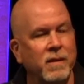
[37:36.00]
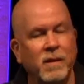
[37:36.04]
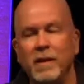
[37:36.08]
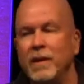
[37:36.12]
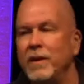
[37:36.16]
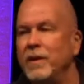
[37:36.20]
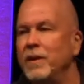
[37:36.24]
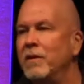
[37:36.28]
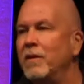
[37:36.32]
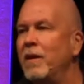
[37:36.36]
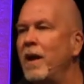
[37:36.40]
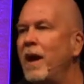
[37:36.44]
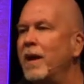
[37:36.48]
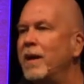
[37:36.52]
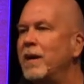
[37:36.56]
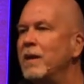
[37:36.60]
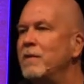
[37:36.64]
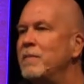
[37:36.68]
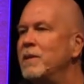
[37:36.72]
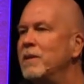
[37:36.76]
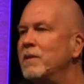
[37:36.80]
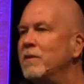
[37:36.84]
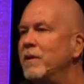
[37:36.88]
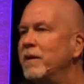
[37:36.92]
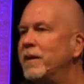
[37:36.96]
You're not going
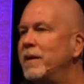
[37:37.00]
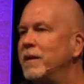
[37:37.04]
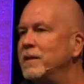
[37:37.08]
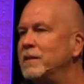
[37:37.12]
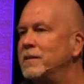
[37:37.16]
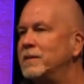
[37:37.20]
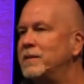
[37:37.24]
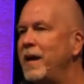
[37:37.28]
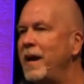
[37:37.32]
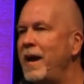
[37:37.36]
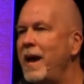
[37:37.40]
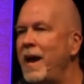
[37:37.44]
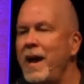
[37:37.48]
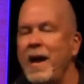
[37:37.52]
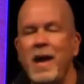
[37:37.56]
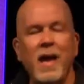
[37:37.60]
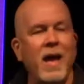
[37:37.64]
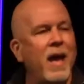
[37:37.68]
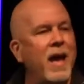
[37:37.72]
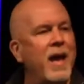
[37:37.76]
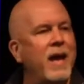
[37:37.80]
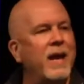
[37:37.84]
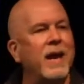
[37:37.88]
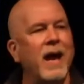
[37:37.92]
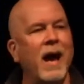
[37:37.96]
to be looking to say, hey,
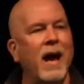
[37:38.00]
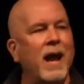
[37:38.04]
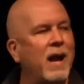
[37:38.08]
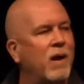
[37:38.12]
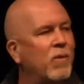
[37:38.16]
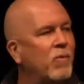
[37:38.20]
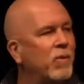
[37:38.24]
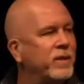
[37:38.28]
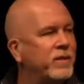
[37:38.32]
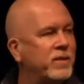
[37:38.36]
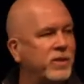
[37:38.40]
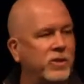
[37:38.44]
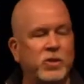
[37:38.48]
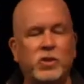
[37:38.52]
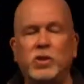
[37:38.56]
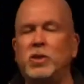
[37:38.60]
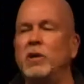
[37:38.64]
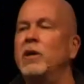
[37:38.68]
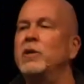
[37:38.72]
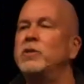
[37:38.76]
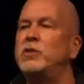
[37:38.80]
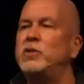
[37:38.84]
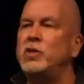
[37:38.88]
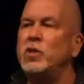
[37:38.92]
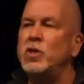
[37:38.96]
hey, God, I went to
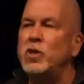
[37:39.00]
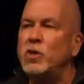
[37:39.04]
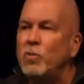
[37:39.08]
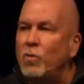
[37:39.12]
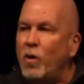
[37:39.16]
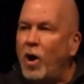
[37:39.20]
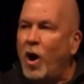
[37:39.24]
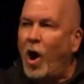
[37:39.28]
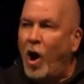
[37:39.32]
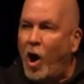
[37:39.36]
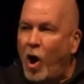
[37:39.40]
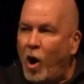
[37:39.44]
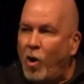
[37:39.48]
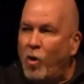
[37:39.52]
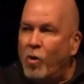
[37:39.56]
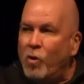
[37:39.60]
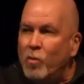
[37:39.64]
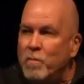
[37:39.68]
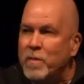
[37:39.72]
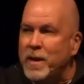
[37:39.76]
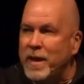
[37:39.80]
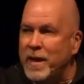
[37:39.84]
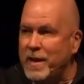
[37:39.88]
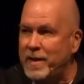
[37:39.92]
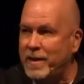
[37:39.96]
church. You
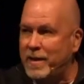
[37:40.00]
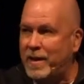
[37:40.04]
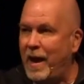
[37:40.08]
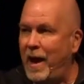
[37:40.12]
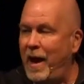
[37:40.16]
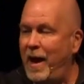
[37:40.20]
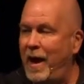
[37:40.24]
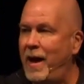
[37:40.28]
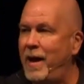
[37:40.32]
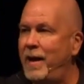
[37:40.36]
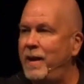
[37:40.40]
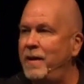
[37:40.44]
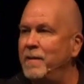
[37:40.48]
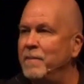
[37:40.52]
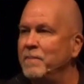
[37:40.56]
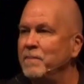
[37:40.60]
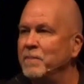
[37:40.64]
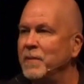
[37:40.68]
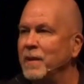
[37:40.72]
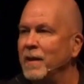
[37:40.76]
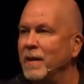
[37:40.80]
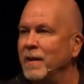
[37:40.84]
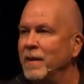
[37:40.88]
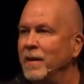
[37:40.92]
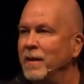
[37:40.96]
owe me, God.
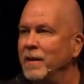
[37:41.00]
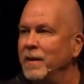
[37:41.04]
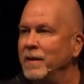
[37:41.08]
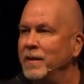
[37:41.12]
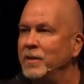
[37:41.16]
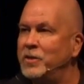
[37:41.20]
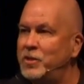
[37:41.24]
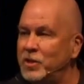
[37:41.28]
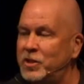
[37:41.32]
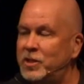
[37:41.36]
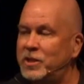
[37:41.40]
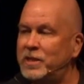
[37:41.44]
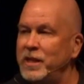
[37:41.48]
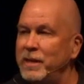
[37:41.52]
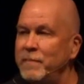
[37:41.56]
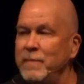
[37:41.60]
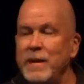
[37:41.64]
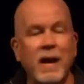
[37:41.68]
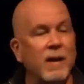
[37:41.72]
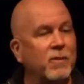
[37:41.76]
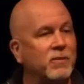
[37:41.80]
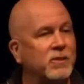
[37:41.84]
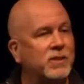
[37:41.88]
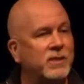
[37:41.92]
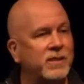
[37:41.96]
Did you see
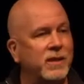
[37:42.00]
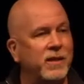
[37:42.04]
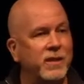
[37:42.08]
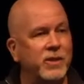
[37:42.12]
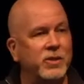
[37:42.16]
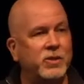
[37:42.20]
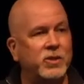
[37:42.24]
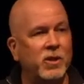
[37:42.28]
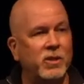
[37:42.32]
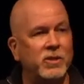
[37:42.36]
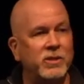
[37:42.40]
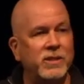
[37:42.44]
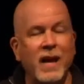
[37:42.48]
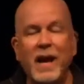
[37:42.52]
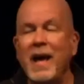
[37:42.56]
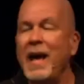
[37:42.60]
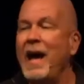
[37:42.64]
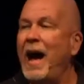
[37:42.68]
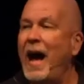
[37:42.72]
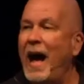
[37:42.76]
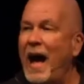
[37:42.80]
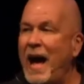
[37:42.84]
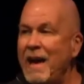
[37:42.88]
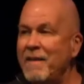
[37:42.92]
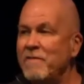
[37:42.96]
me? I was sitting in church today.
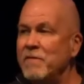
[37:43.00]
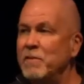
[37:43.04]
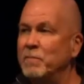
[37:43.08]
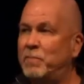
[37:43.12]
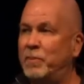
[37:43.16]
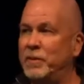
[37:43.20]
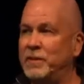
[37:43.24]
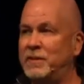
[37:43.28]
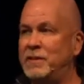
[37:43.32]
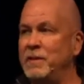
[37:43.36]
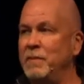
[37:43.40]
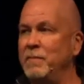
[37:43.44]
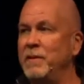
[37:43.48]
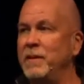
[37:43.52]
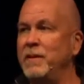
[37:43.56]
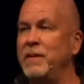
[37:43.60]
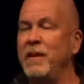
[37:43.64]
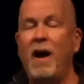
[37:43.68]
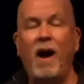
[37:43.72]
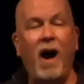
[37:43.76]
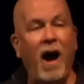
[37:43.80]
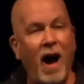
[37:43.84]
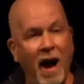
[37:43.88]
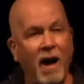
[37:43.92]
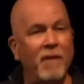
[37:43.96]
I even put something in
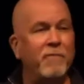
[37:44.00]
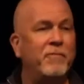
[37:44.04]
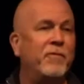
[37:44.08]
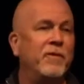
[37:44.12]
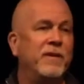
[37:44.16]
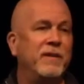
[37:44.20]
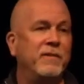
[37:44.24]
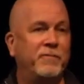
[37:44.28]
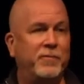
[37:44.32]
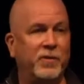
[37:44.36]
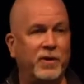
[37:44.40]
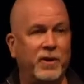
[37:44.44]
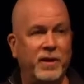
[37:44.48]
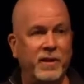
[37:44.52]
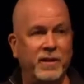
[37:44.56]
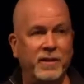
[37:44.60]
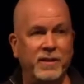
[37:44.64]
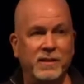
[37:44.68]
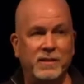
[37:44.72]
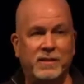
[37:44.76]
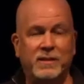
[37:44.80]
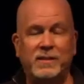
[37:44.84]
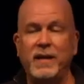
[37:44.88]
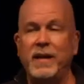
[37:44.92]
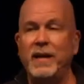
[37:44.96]
the offering for
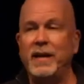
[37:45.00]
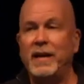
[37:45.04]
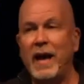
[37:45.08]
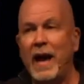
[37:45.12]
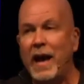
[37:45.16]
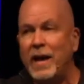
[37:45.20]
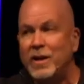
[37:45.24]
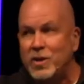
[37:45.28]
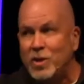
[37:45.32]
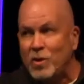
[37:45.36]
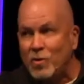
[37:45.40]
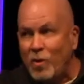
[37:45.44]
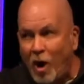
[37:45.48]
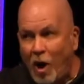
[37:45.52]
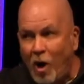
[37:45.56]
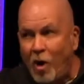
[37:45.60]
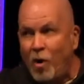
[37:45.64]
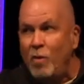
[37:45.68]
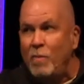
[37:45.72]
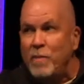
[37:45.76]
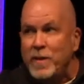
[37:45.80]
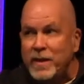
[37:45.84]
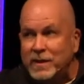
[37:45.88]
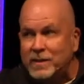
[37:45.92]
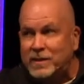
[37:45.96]
goodness sake. God, you
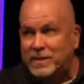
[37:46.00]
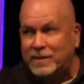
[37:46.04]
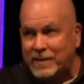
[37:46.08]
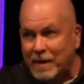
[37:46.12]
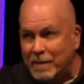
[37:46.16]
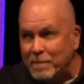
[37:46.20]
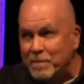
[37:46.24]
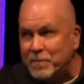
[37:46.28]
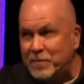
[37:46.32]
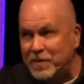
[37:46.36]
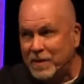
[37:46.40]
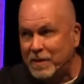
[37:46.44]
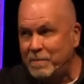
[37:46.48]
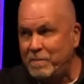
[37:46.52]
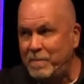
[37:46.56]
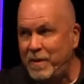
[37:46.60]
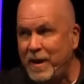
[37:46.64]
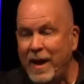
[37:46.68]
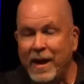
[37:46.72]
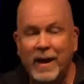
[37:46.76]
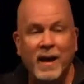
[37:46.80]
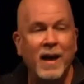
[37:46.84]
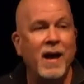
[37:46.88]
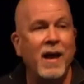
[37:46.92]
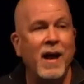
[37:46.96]
owe me something
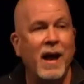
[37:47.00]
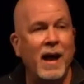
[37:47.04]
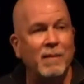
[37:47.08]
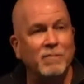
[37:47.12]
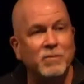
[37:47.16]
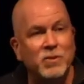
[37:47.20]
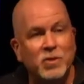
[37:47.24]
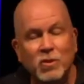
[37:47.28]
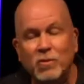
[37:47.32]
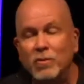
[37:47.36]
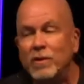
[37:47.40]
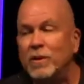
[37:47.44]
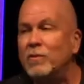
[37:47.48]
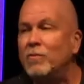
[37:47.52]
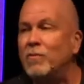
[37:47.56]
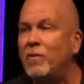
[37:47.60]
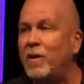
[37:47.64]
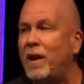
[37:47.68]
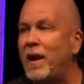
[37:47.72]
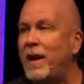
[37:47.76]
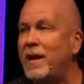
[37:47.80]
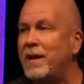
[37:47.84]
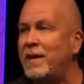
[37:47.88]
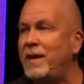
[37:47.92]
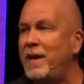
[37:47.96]
big. I'm doing
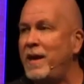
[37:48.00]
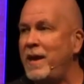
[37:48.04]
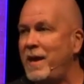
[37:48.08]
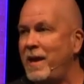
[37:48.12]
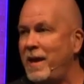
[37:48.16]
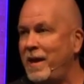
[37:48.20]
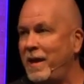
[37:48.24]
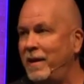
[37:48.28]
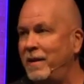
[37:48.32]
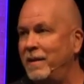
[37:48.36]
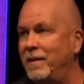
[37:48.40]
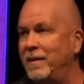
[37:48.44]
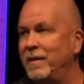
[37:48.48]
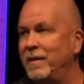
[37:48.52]
what I can.